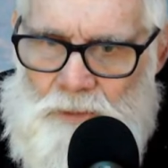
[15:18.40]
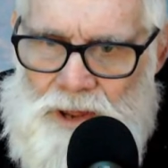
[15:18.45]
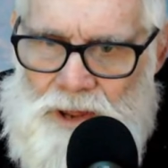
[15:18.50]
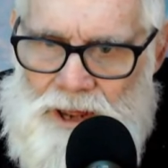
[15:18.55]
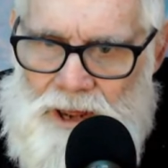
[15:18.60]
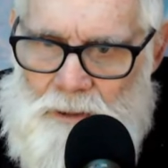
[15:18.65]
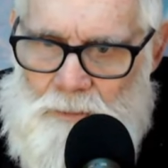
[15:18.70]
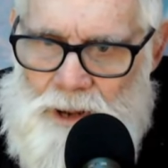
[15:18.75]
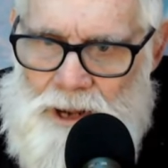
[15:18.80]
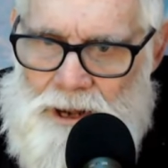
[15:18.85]

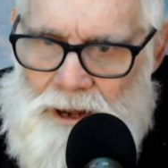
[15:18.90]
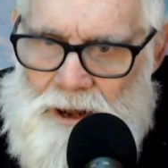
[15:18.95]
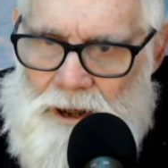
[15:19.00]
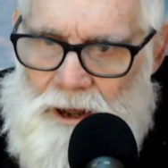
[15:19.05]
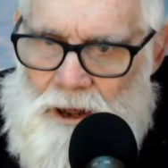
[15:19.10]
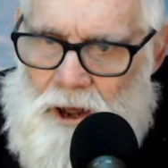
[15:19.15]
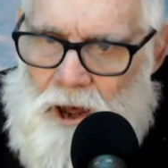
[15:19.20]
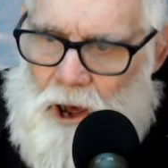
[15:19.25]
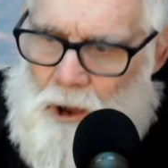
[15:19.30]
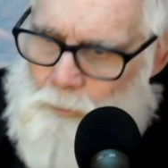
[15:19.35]
gimmick,
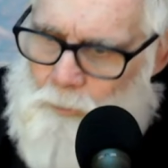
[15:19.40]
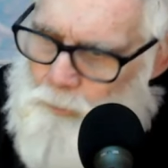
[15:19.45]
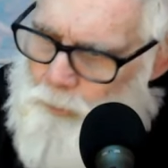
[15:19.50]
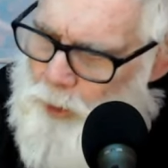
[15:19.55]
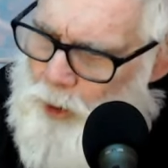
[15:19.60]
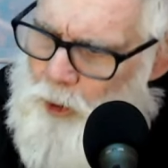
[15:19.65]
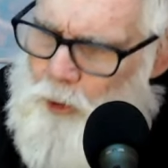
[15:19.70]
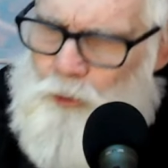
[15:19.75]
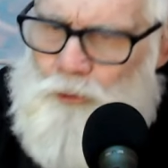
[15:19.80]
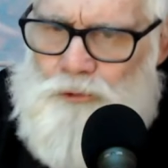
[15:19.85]
a
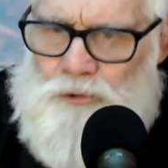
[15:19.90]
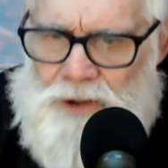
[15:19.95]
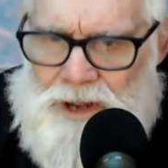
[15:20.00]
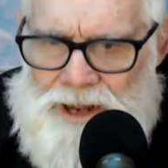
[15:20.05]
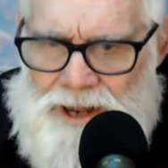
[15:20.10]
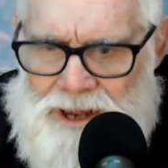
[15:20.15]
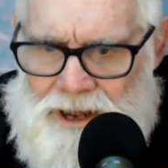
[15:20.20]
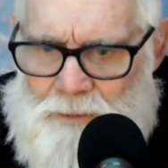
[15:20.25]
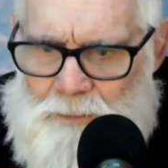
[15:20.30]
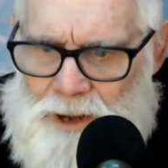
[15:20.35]
posing
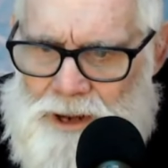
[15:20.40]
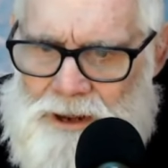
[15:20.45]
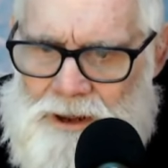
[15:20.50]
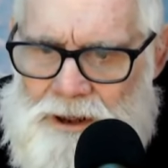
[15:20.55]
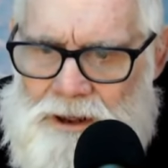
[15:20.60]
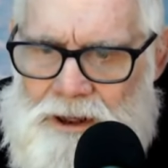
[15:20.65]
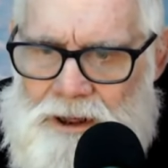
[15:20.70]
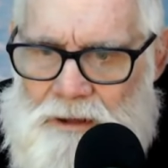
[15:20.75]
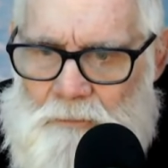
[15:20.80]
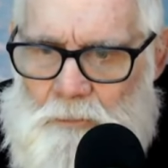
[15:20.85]
gimmick,
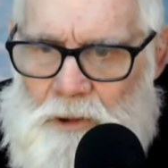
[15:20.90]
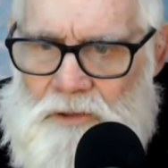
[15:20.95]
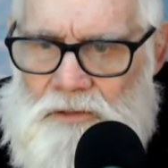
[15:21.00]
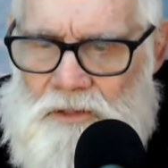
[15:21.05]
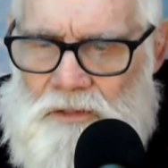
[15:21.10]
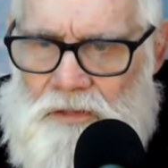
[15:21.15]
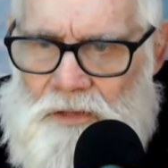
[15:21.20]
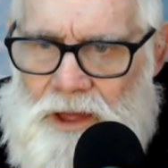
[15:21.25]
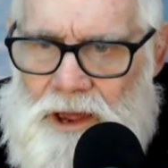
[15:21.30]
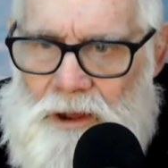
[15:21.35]
but
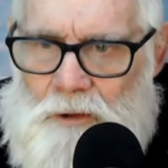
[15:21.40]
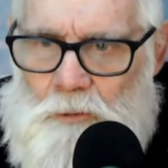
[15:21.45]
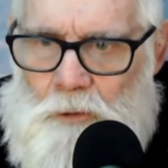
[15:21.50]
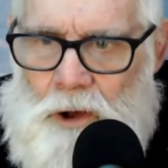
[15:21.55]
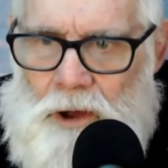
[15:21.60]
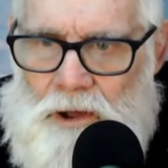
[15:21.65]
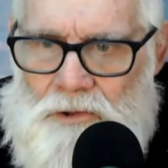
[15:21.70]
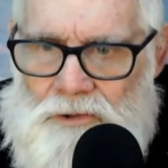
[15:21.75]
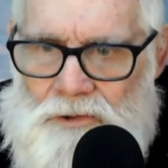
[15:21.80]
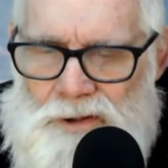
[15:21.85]
the thing
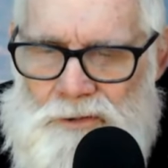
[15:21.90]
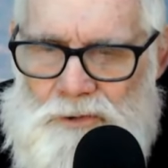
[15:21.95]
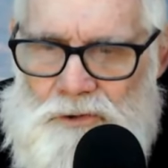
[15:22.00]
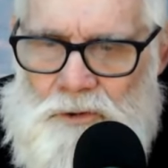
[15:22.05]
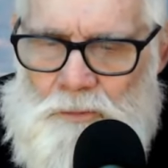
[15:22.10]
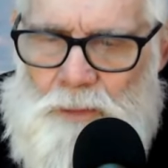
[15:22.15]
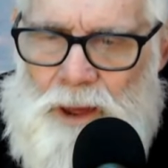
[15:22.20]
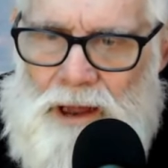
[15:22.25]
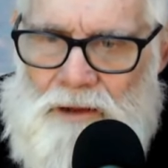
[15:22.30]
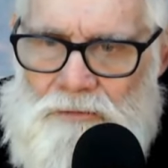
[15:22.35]
was he was
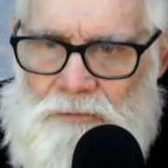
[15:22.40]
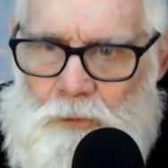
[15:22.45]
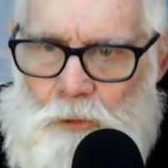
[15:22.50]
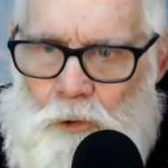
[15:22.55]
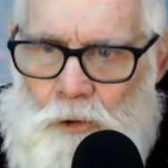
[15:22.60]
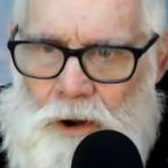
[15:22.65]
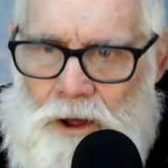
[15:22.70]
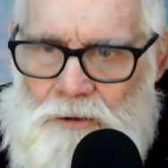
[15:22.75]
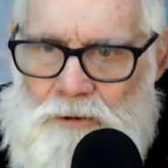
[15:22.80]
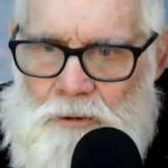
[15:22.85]
about
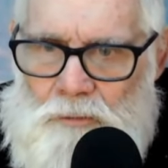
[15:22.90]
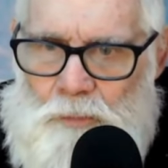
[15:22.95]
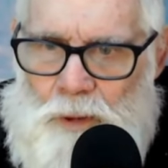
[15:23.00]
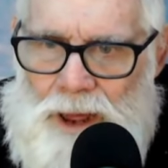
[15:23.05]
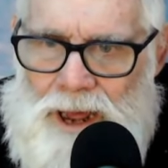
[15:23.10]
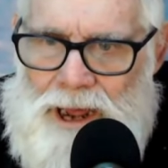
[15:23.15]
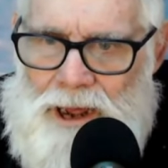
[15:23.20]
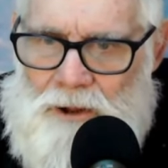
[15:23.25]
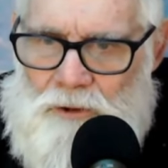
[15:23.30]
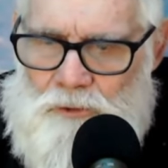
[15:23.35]
400
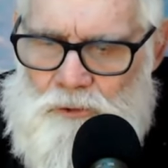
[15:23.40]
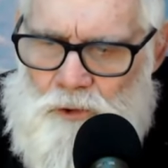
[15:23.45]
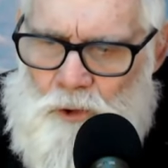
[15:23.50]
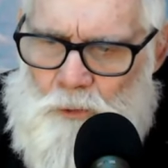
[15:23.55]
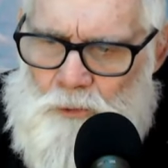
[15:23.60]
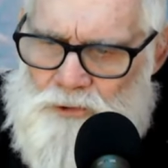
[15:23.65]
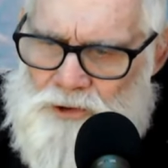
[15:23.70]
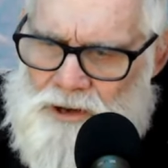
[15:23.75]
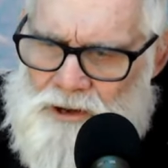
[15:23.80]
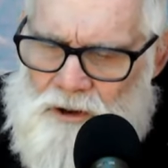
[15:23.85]
pounds. So
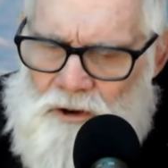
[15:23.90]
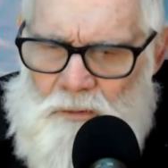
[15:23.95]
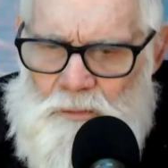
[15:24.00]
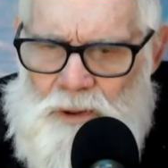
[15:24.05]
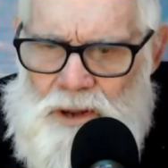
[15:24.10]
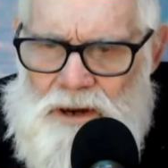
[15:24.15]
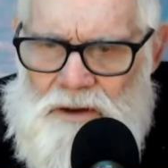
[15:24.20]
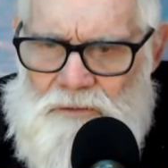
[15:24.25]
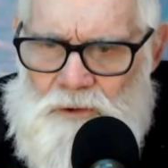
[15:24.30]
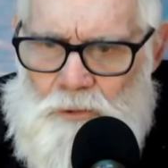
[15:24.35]
it was a little
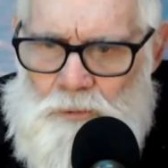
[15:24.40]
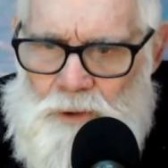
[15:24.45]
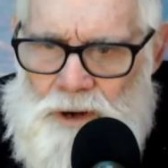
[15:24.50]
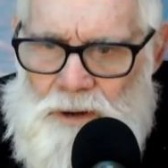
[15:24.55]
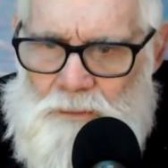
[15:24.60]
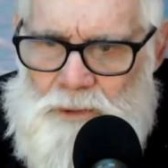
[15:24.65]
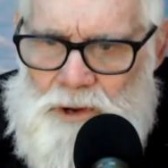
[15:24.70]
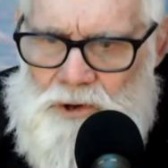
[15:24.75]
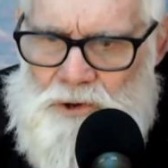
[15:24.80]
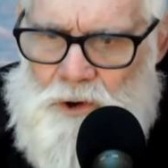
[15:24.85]
bit of a
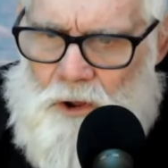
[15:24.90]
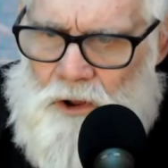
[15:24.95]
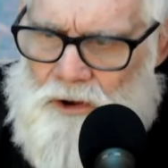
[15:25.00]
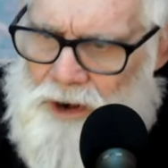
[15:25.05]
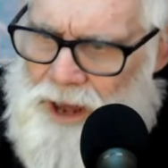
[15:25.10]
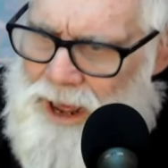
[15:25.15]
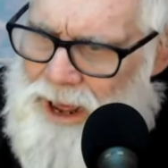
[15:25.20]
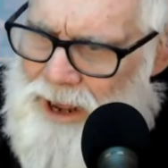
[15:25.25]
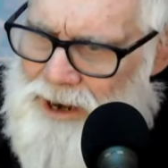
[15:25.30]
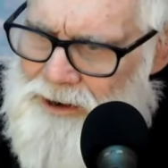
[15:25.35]
ribbage on
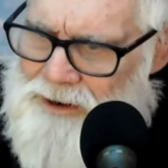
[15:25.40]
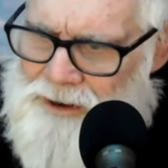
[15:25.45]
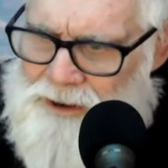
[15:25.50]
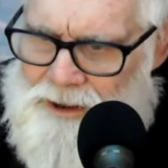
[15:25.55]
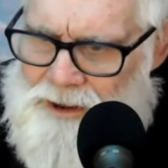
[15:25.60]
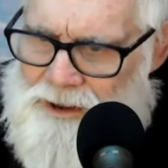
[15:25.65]
that.